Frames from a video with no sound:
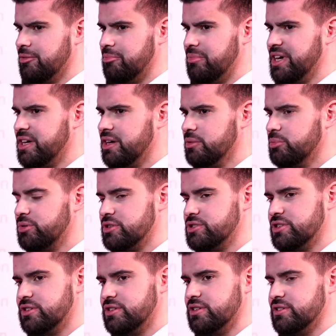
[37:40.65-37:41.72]
Making a
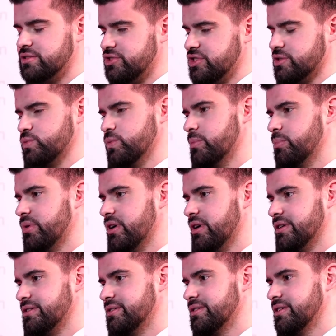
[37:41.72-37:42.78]
project is just one
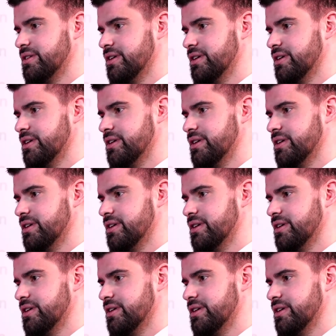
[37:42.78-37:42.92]
part.